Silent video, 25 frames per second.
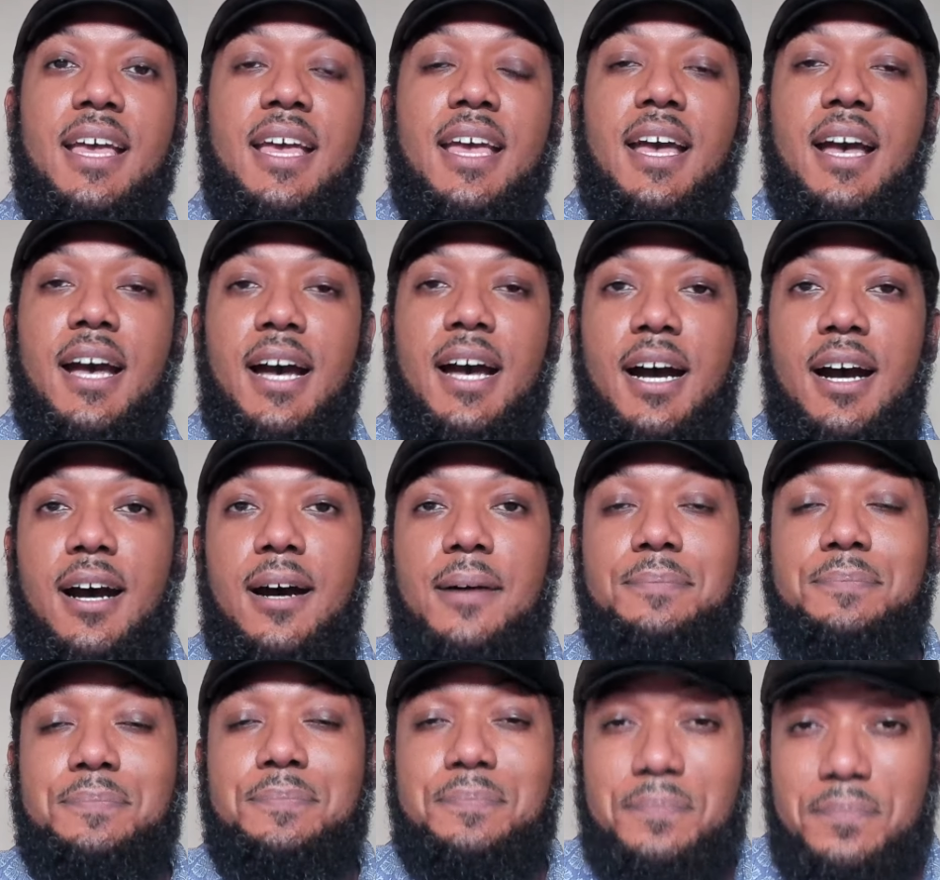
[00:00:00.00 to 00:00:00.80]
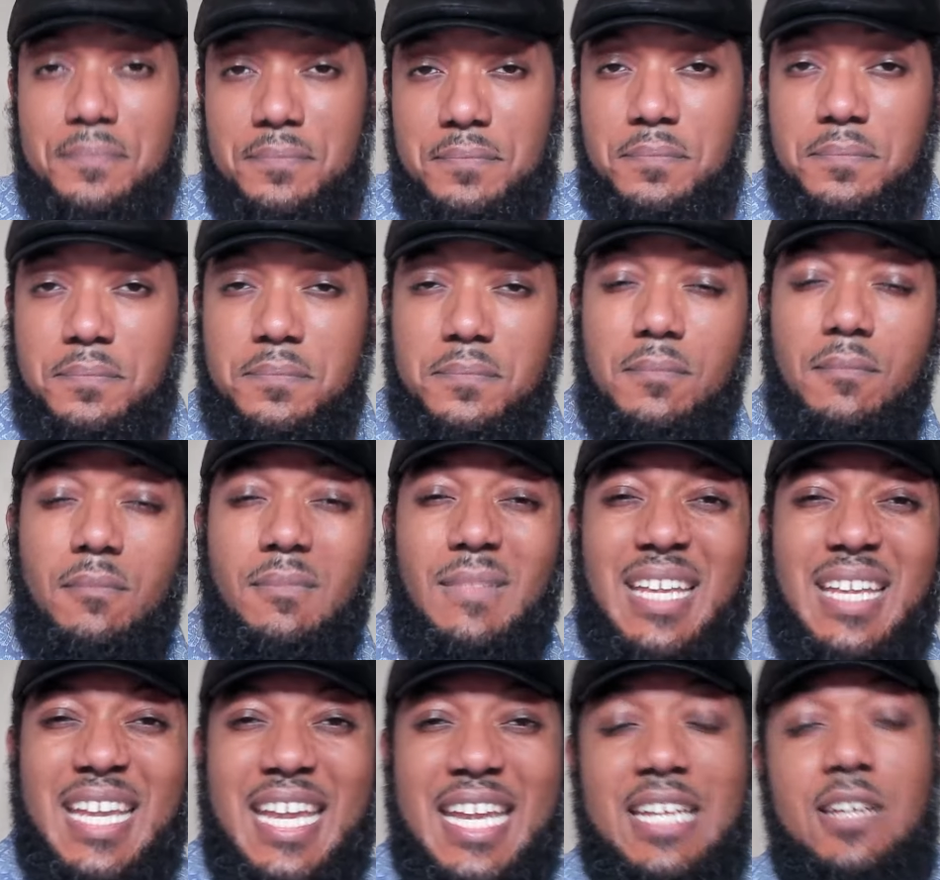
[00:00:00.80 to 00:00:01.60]

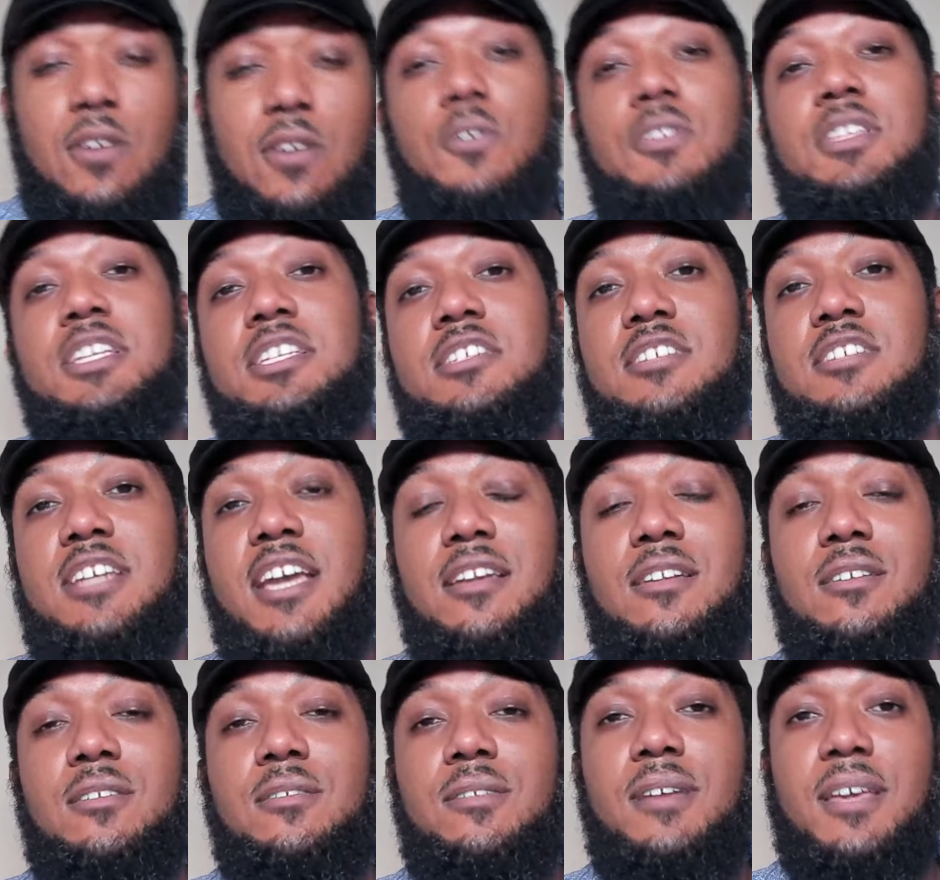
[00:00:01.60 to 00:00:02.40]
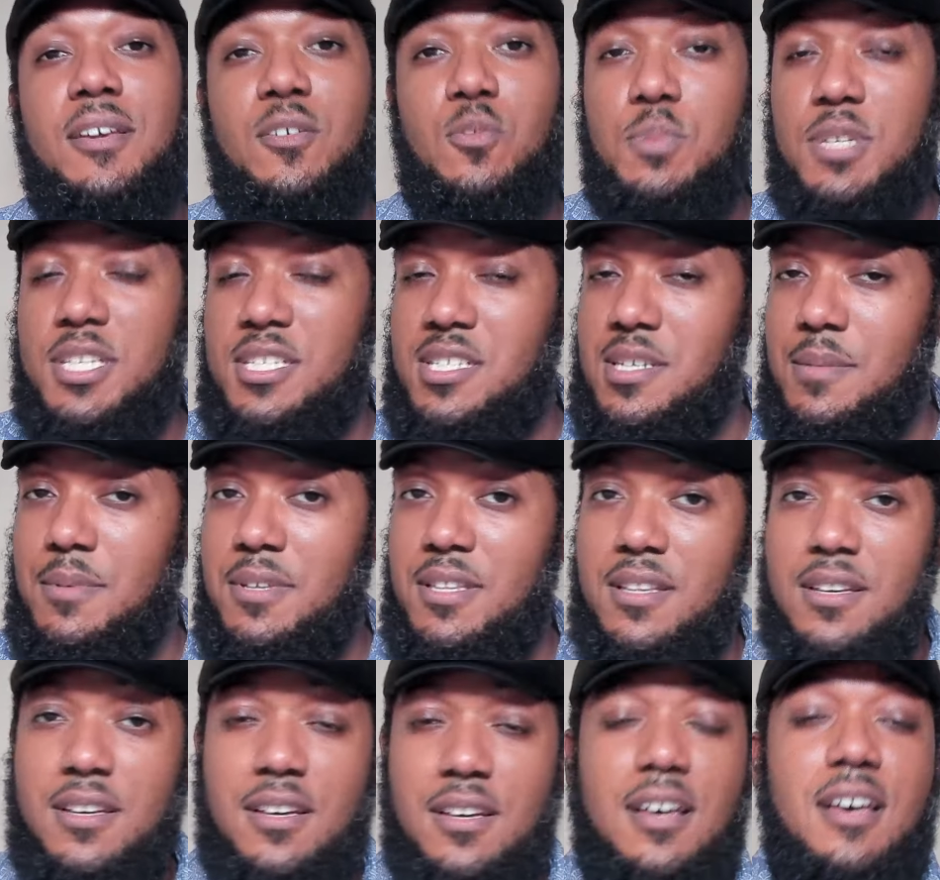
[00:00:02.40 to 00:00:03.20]
And on this channel, it will be some of
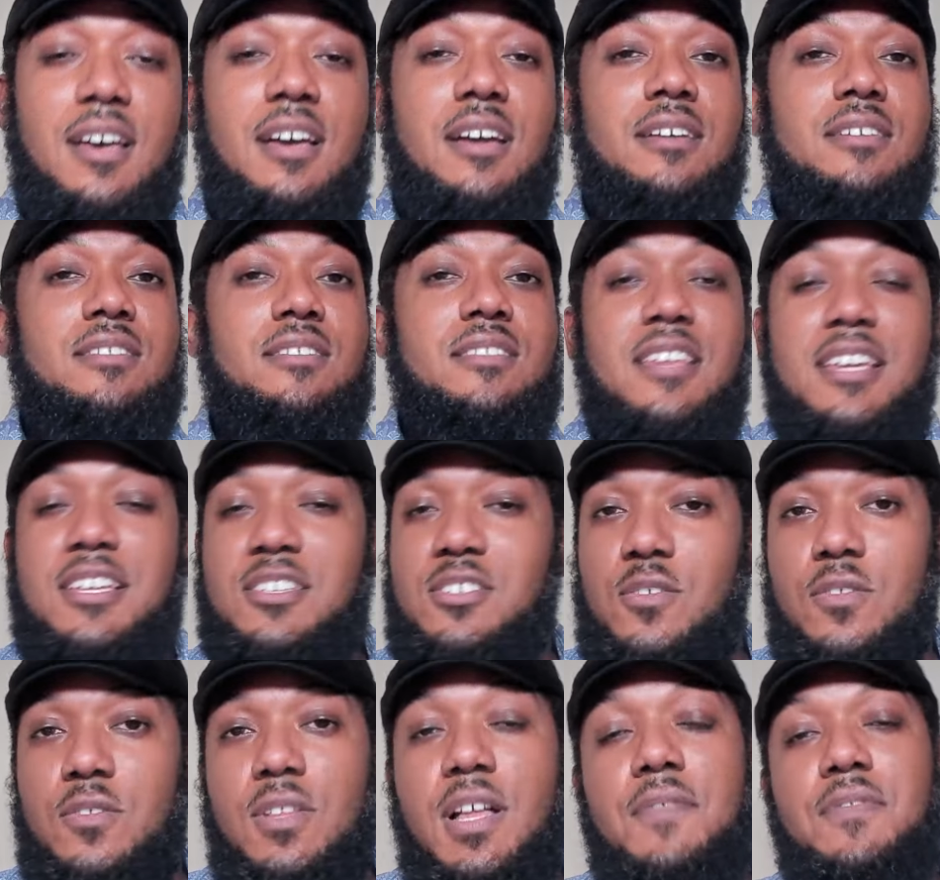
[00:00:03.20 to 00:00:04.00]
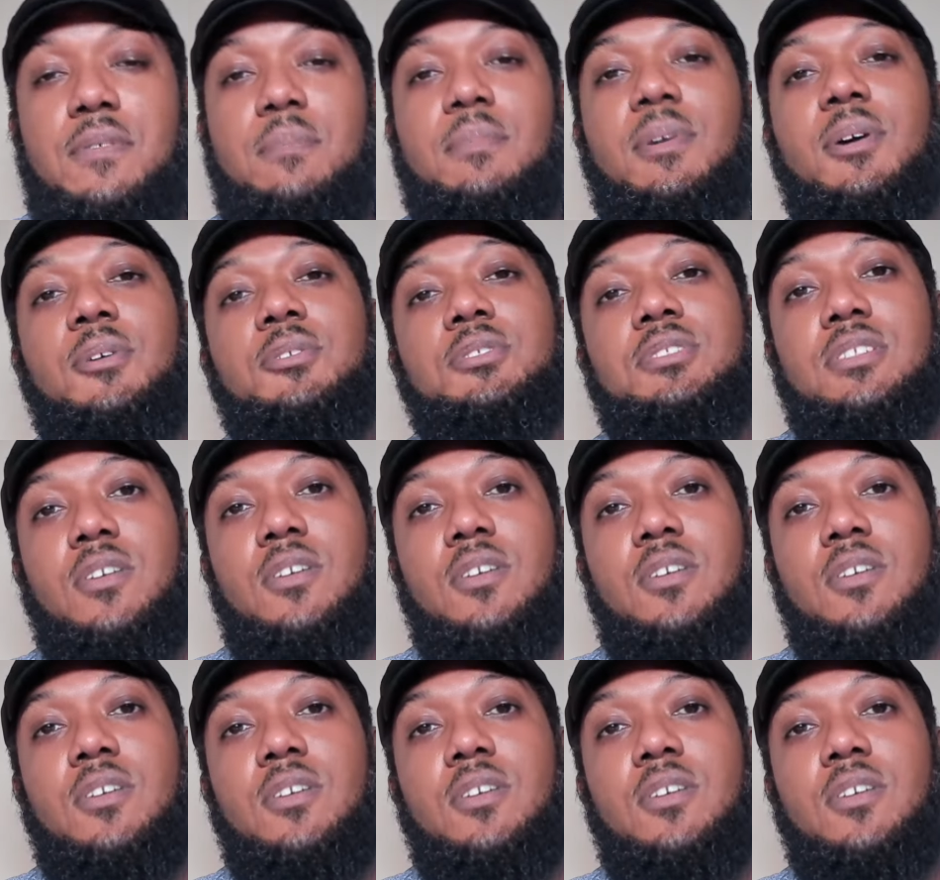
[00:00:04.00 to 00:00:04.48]
the things you love the most.